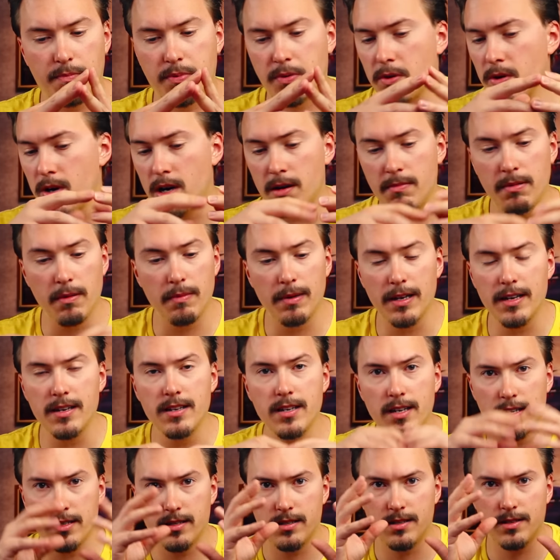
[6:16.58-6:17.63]
probably
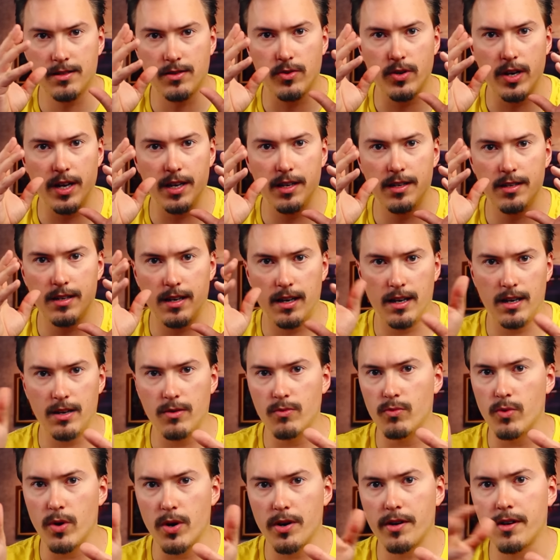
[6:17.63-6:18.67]
just create a
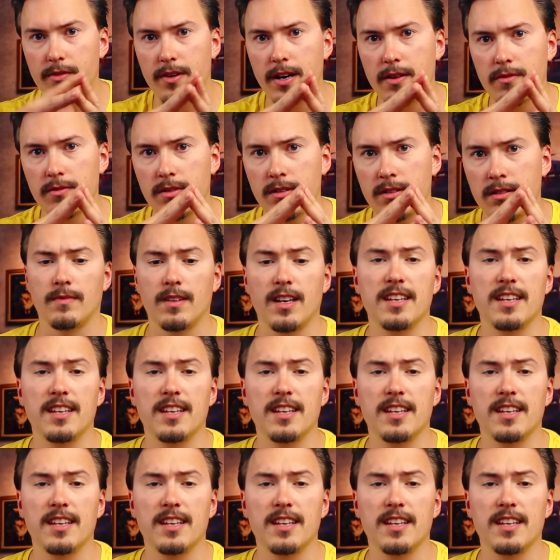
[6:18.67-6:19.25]
workaround.